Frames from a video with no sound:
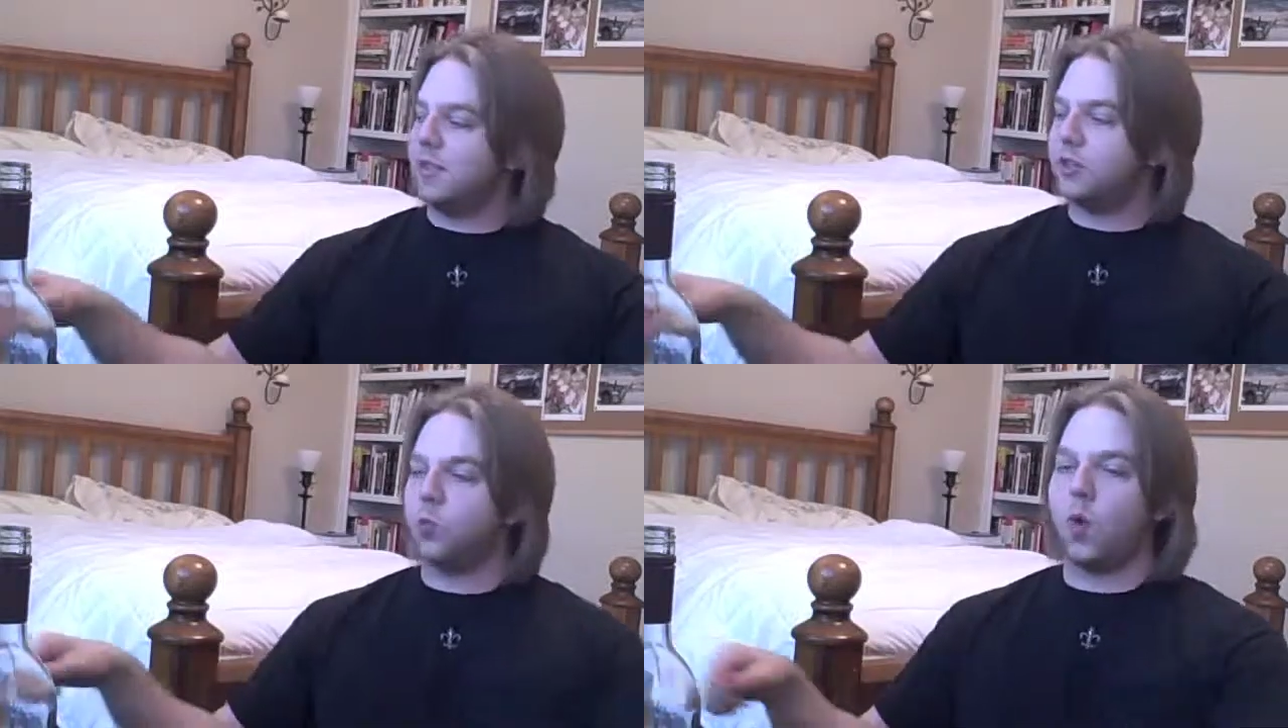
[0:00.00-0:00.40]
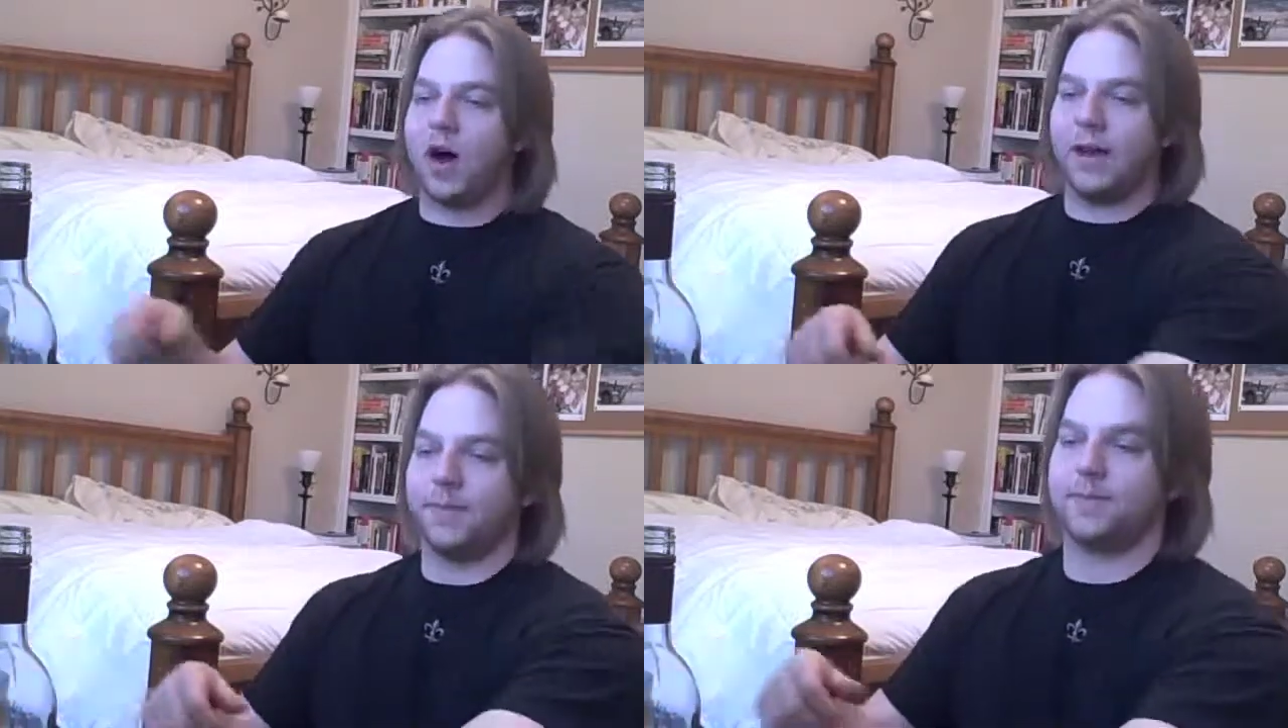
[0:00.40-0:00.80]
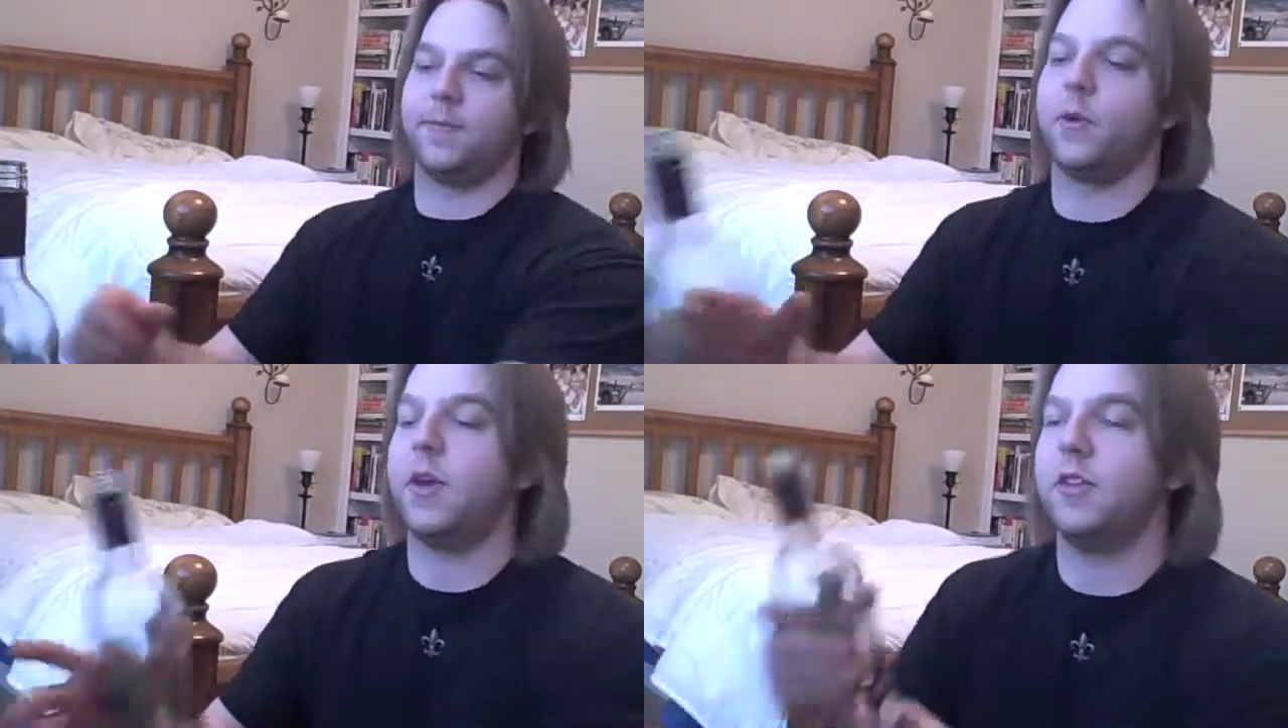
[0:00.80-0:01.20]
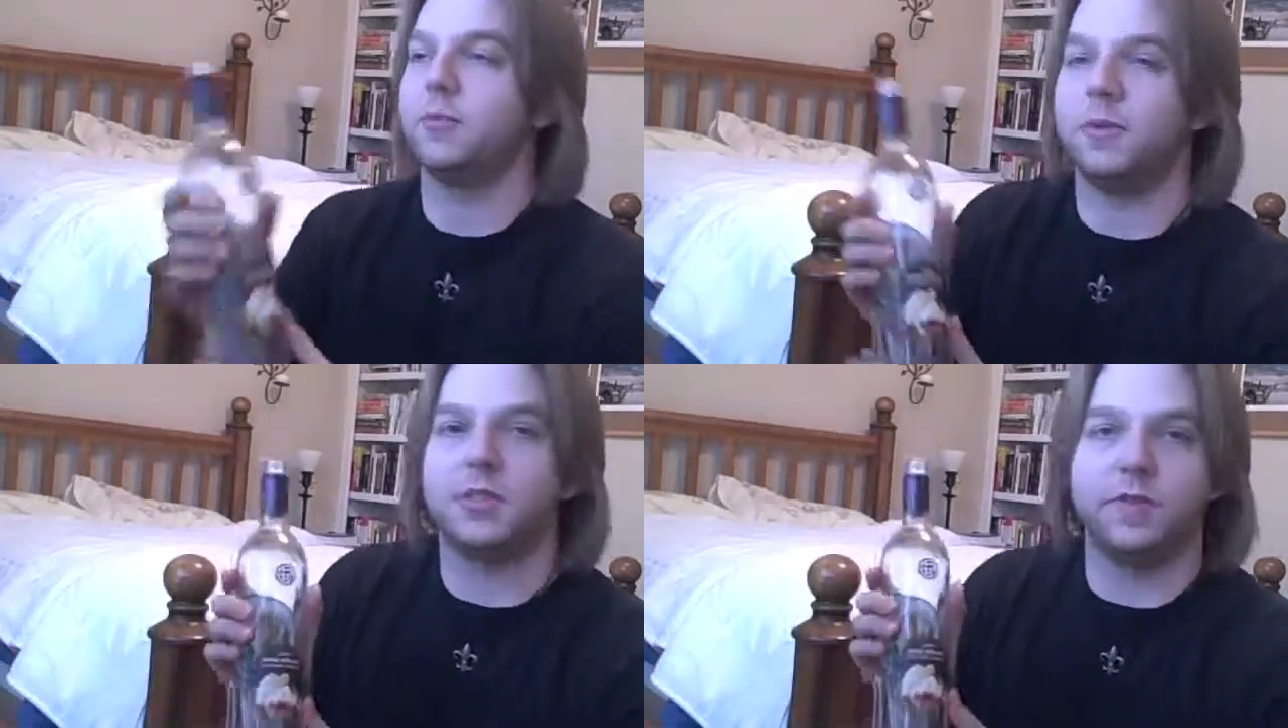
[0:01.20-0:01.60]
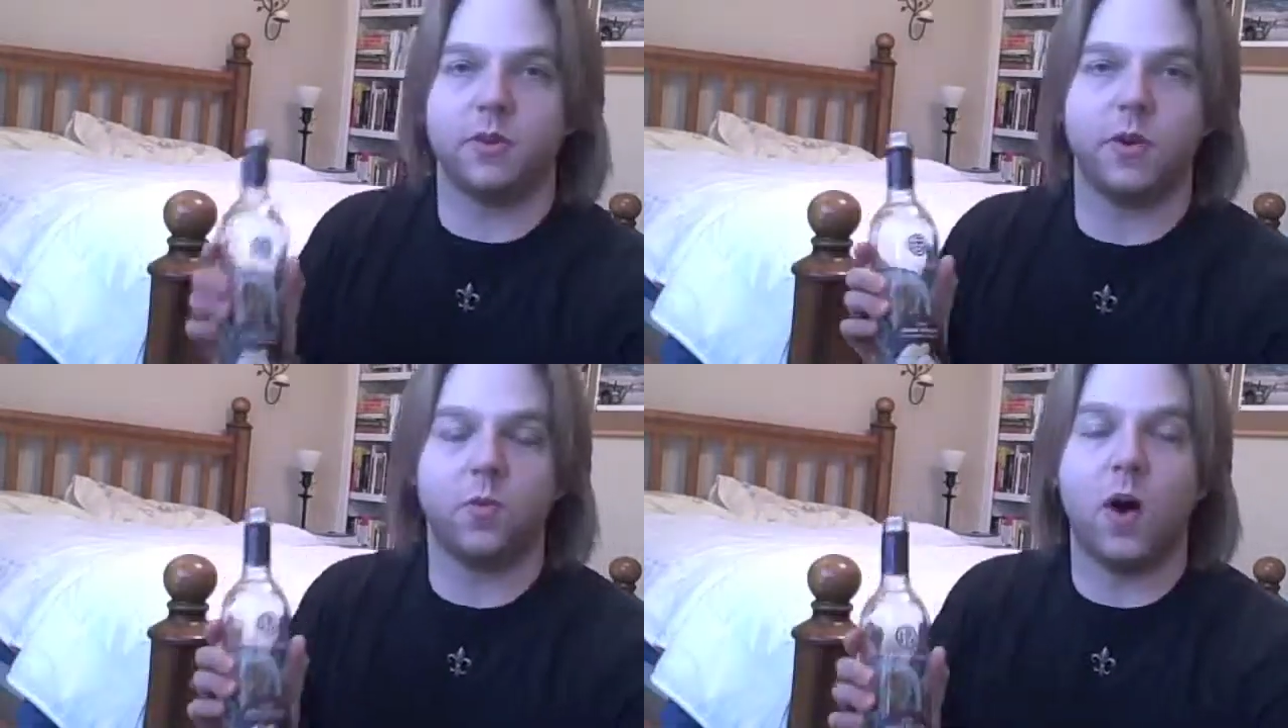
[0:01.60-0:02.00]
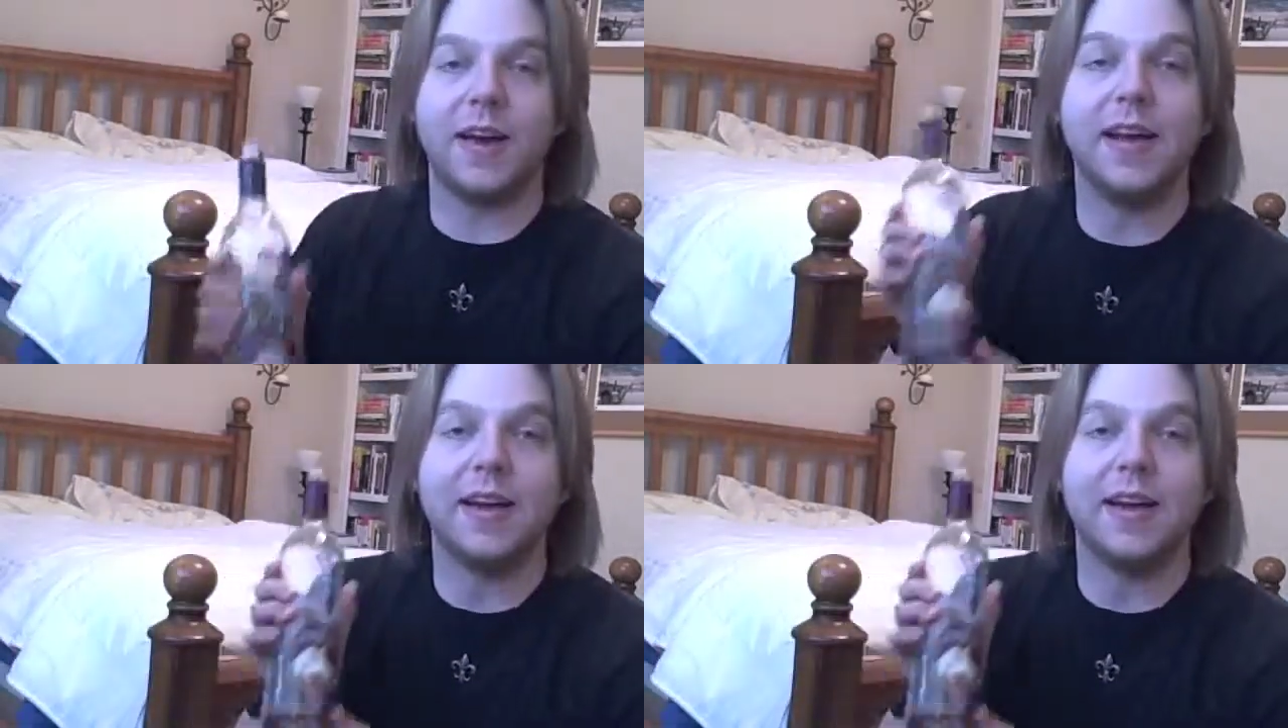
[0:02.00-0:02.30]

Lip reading: This wine, okay, this Pacific Rim wine,